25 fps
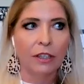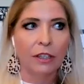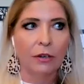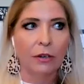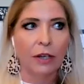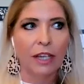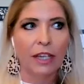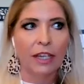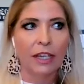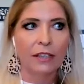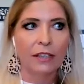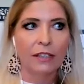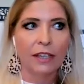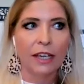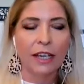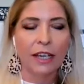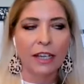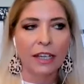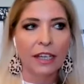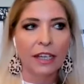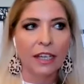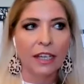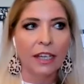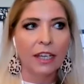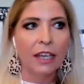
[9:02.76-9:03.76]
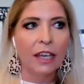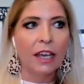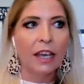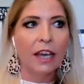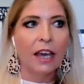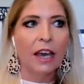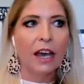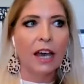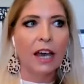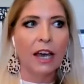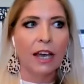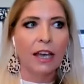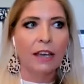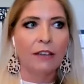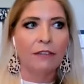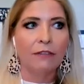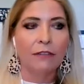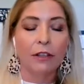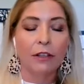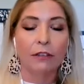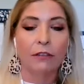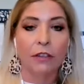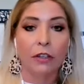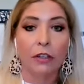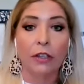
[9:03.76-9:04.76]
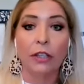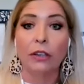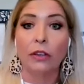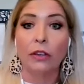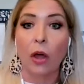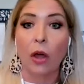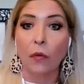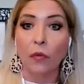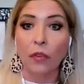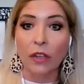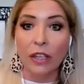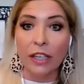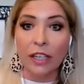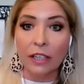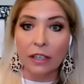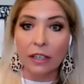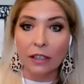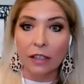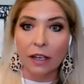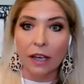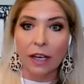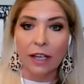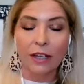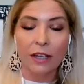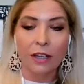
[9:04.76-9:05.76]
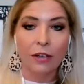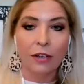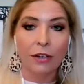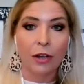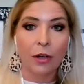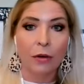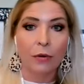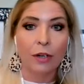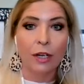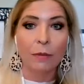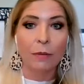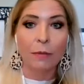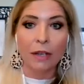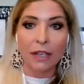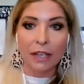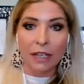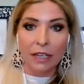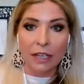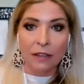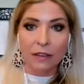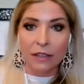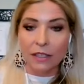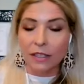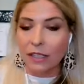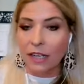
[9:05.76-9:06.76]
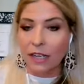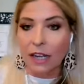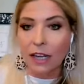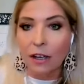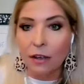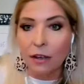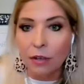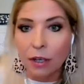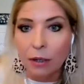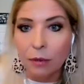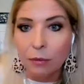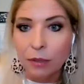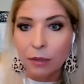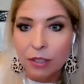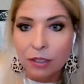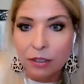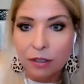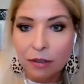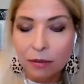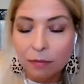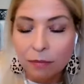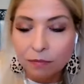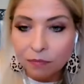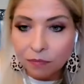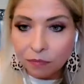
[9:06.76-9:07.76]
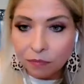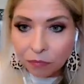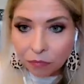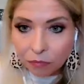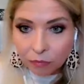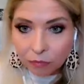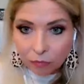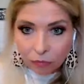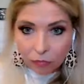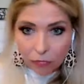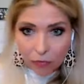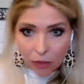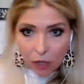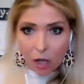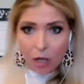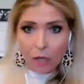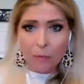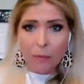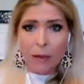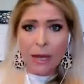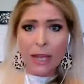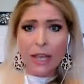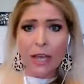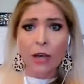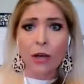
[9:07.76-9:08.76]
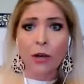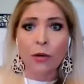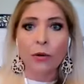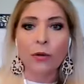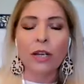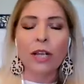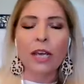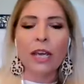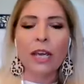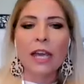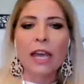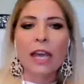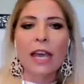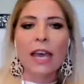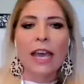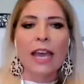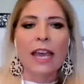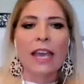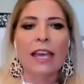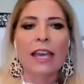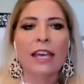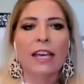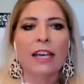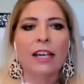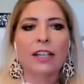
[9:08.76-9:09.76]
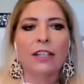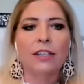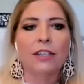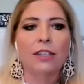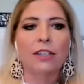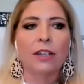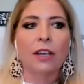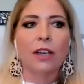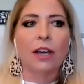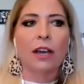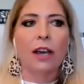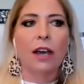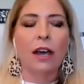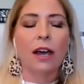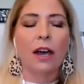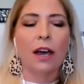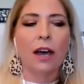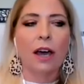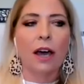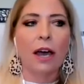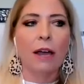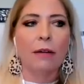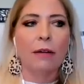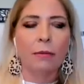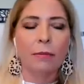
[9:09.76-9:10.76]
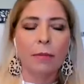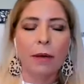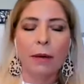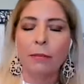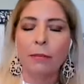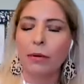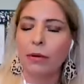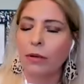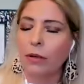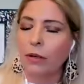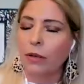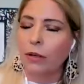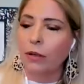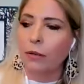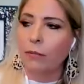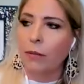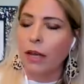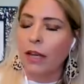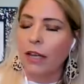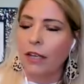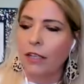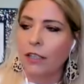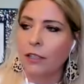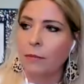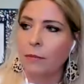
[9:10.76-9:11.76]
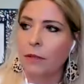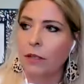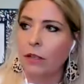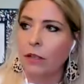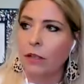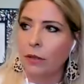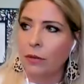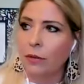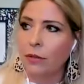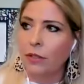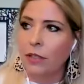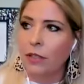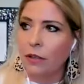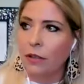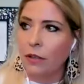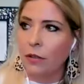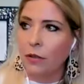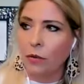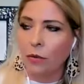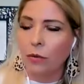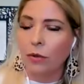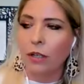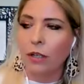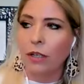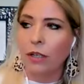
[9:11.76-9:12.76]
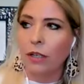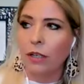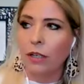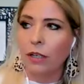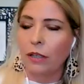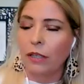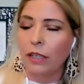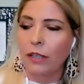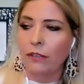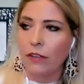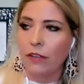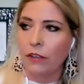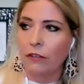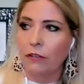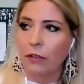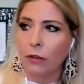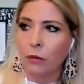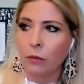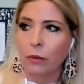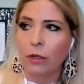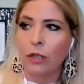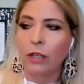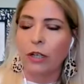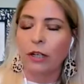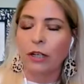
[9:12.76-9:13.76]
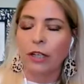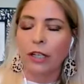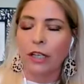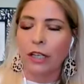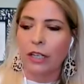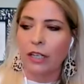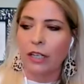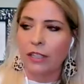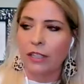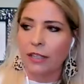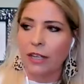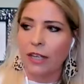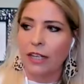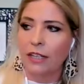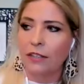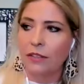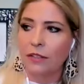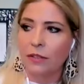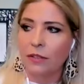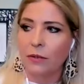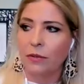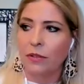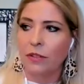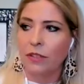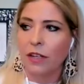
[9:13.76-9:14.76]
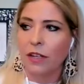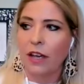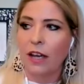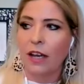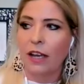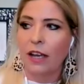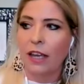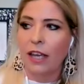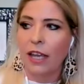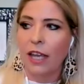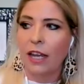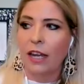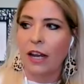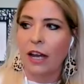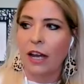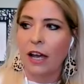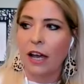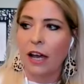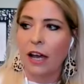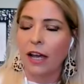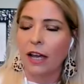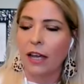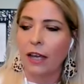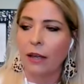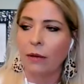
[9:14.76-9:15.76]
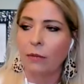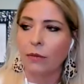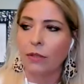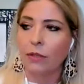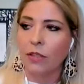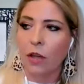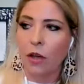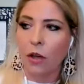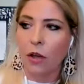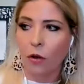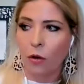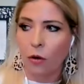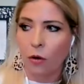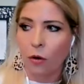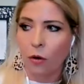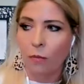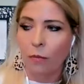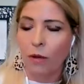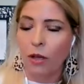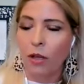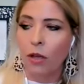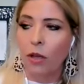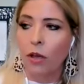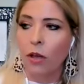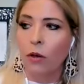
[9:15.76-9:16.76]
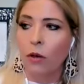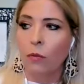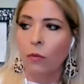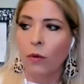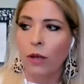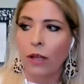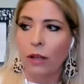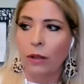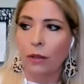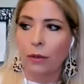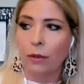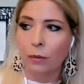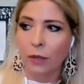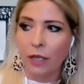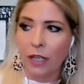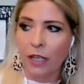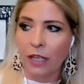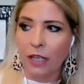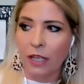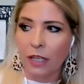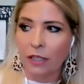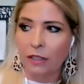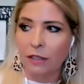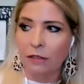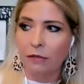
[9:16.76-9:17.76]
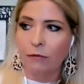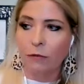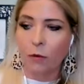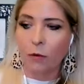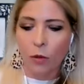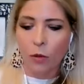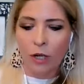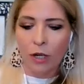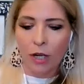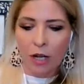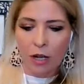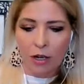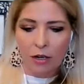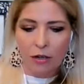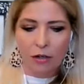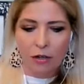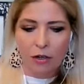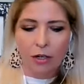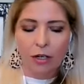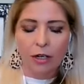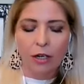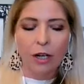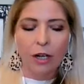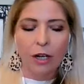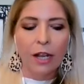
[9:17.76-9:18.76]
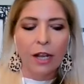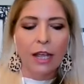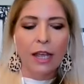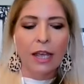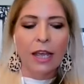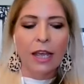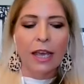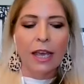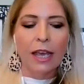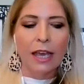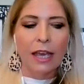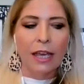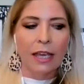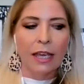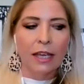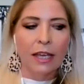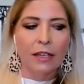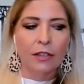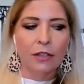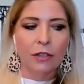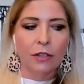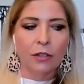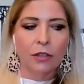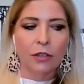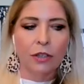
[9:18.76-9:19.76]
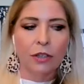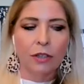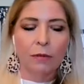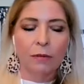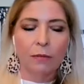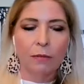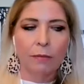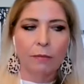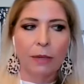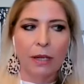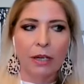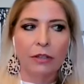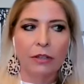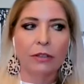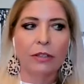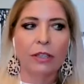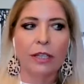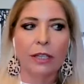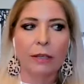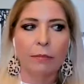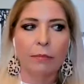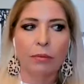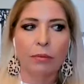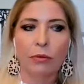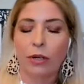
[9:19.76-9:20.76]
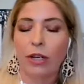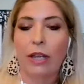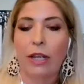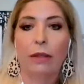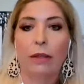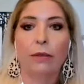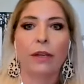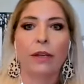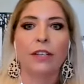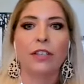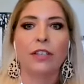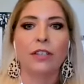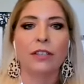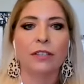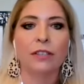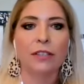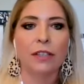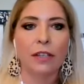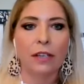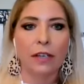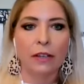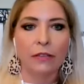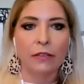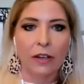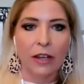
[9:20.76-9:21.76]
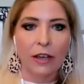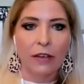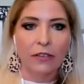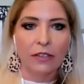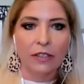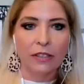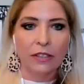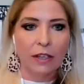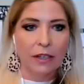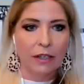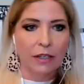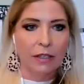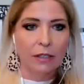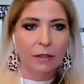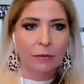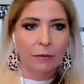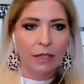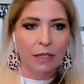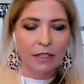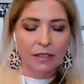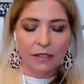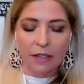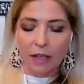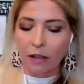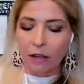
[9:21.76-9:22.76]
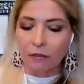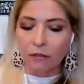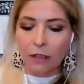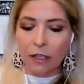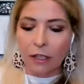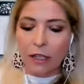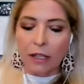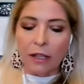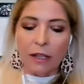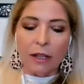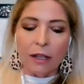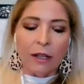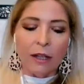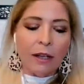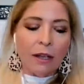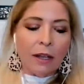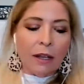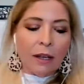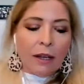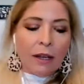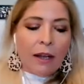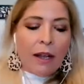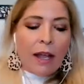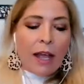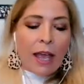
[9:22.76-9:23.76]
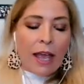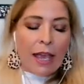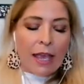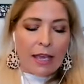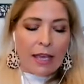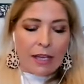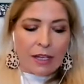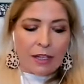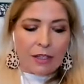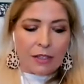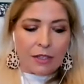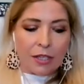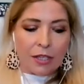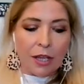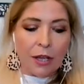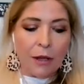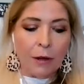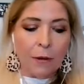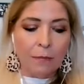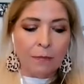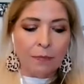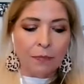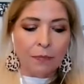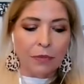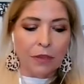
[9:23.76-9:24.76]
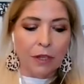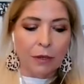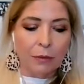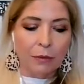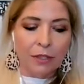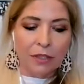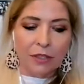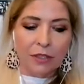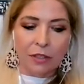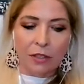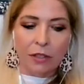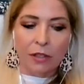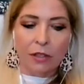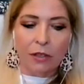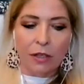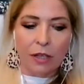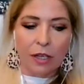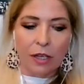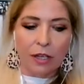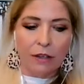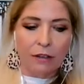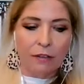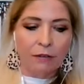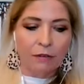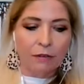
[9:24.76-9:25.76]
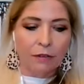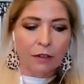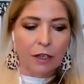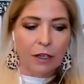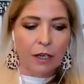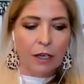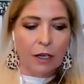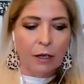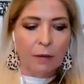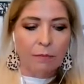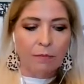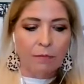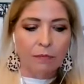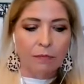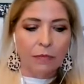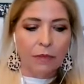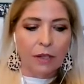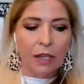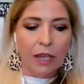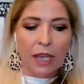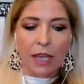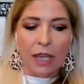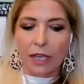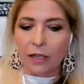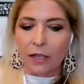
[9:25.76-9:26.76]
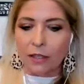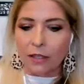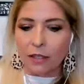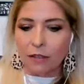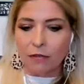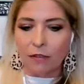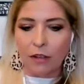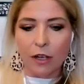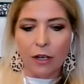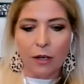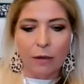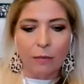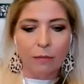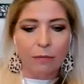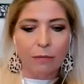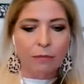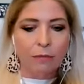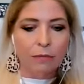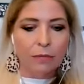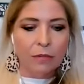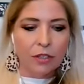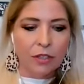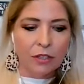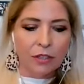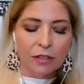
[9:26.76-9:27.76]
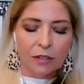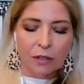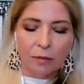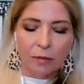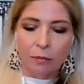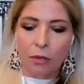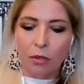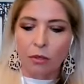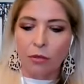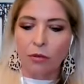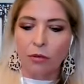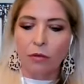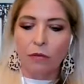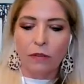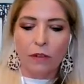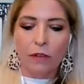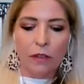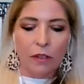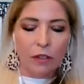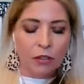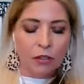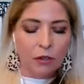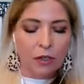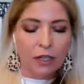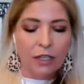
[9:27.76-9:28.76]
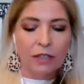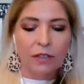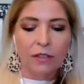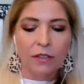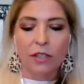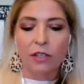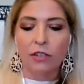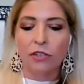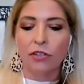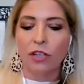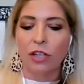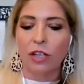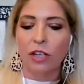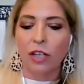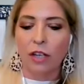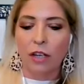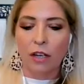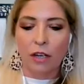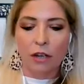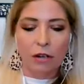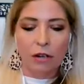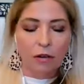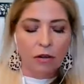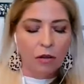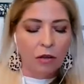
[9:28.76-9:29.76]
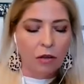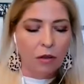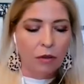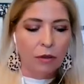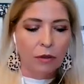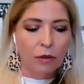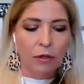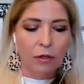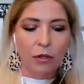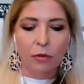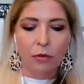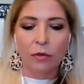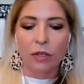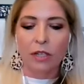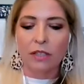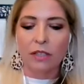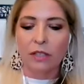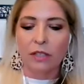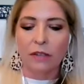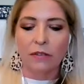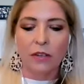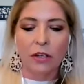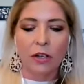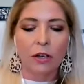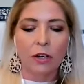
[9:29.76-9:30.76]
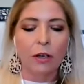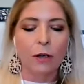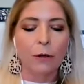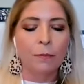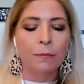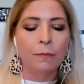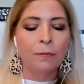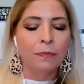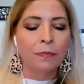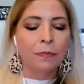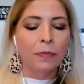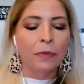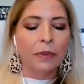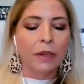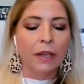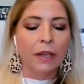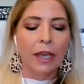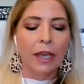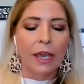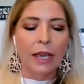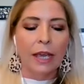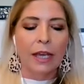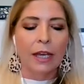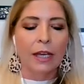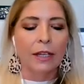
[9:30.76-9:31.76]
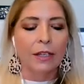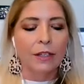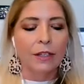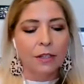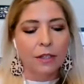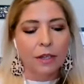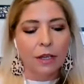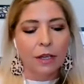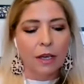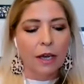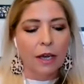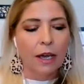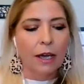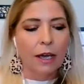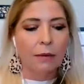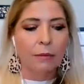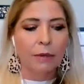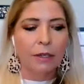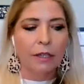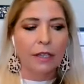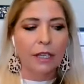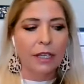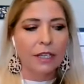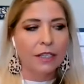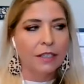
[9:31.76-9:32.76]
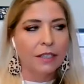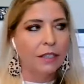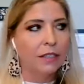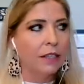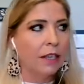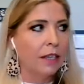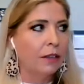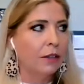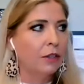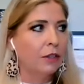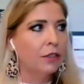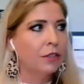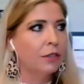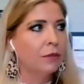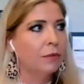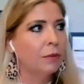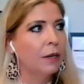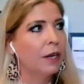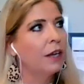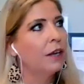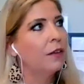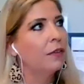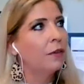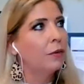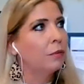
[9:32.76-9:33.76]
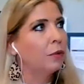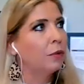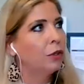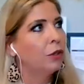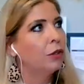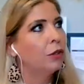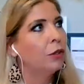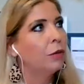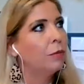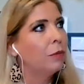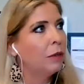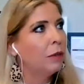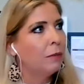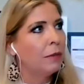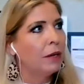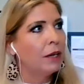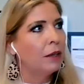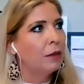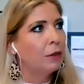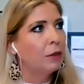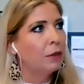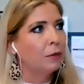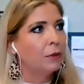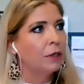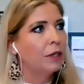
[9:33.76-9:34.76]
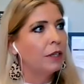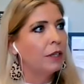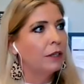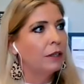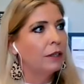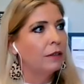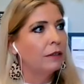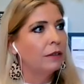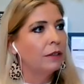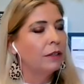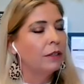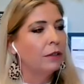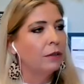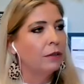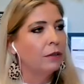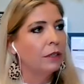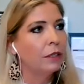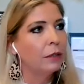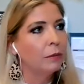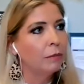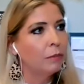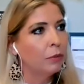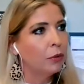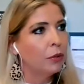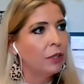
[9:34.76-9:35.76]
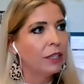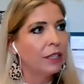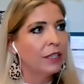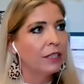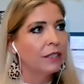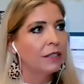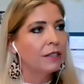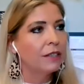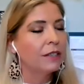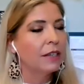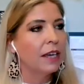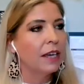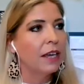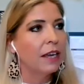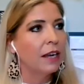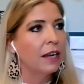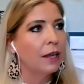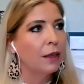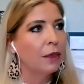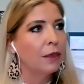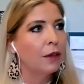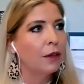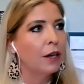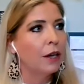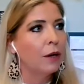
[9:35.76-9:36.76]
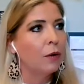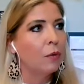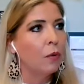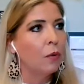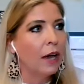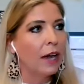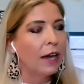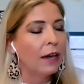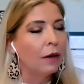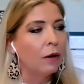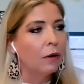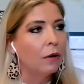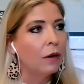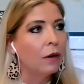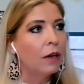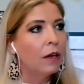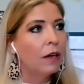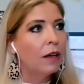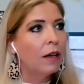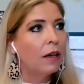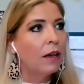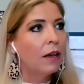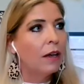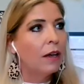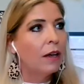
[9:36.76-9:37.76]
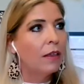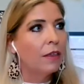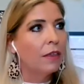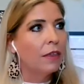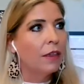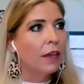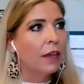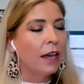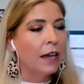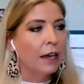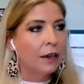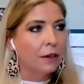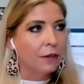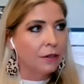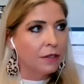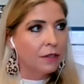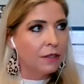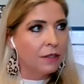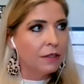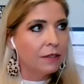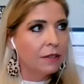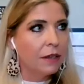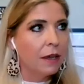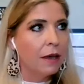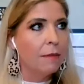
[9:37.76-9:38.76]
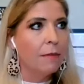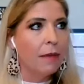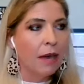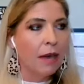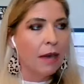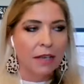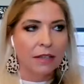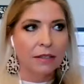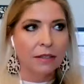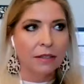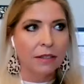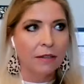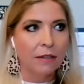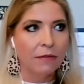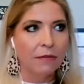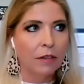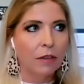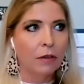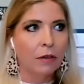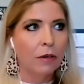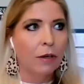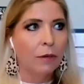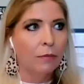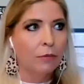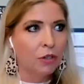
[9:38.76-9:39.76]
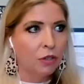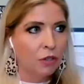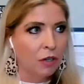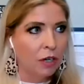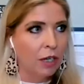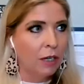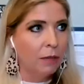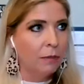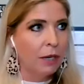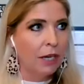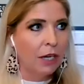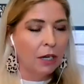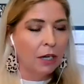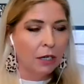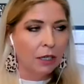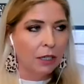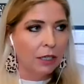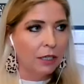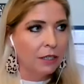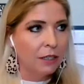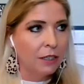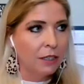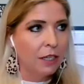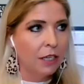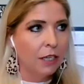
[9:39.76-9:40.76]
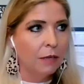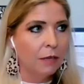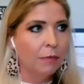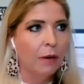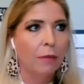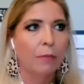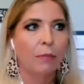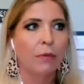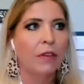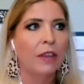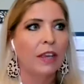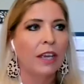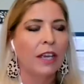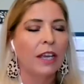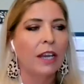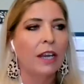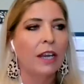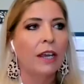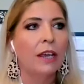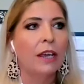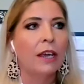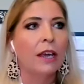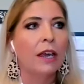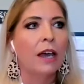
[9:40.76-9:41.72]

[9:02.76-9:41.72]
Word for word: you know, anxiety. I felt very lonely. I didn't know anybody in the town. I was on my own. And I remember my husband closing the door, leaving for work in his nice suit and tie. And I was home with three kids, four and under, and could barely breathe. I just didn't even have a second to myself. And there was still a lot of um, angst from just the move and the transition and all the newness of it all. And I realized as I looked around the room and my three, you know, little boys, and I thought, wow, the house is a mess, even though I'm trying my hardest to keep up with it.